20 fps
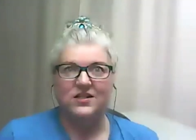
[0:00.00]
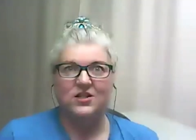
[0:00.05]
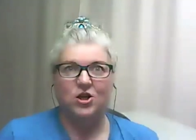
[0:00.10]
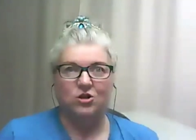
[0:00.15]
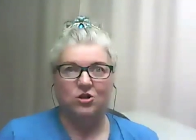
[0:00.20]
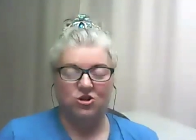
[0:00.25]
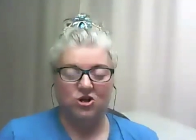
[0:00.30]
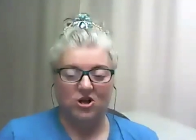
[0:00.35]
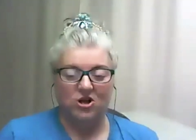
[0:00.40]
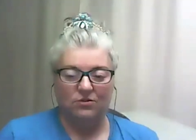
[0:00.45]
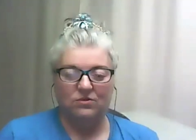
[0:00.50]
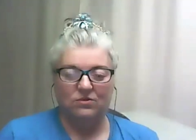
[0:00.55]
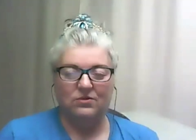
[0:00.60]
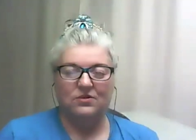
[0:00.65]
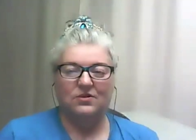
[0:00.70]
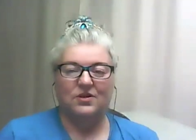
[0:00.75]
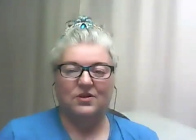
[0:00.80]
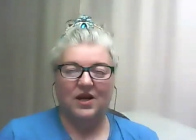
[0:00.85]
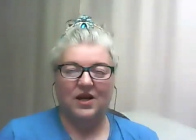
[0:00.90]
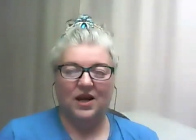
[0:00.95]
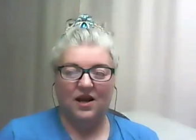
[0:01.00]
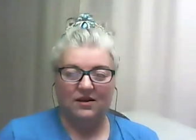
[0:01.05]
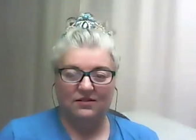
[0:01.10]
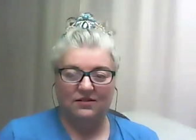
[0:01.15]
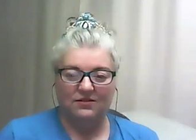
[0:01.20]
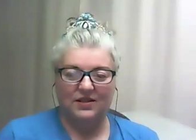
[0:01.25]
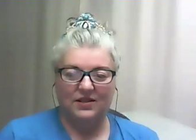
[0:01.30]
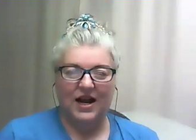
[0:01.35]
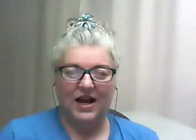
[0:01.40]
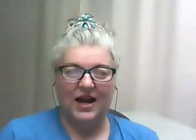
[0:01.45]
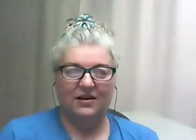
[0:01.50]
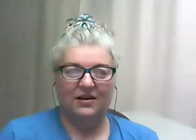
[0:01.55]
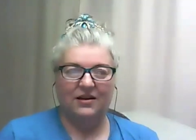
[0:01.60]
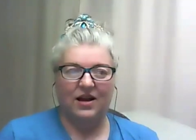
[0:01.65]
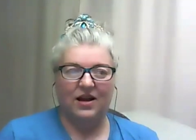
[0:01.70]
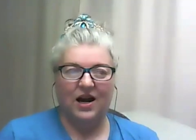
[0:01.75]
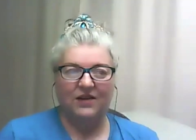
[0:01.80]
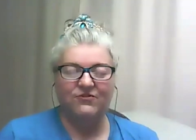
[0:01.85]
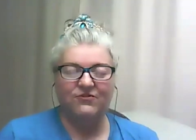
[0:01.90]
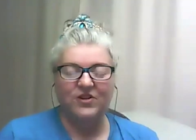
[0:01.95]
true yeah i
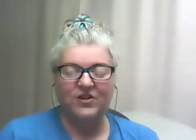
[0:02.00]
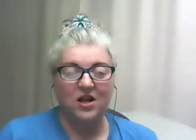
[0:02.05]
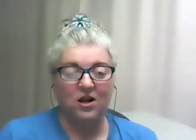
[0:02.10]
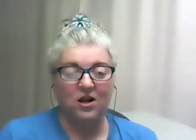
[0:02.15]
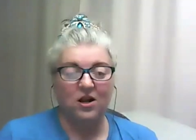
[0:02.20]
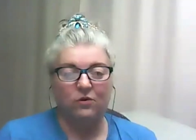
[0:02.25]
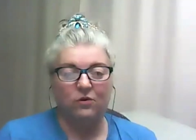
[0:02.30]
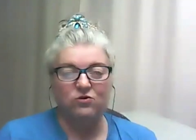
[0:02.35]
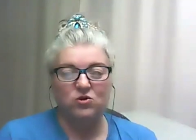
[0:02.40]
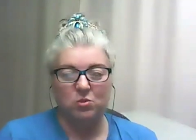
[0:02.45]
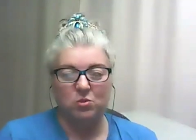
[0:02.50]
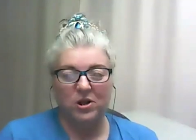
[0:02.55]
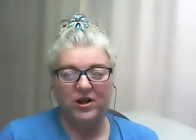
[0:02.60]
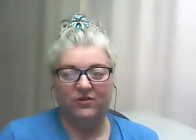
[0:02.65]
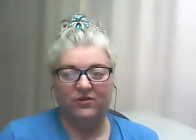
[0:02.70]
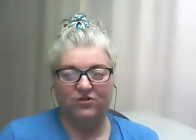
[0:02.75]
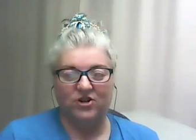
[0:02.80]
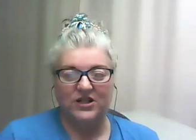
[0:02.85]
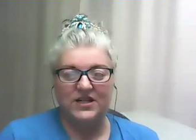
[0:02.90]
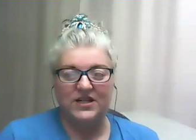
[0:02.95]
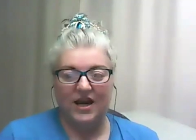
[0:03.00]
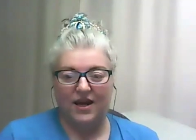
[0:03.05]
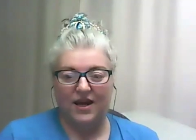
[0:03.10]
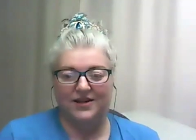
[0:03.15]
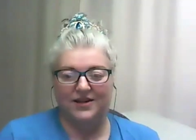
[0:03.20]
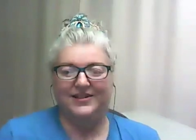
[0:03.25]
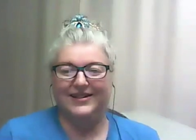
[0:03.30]
i feel uncomfortable every day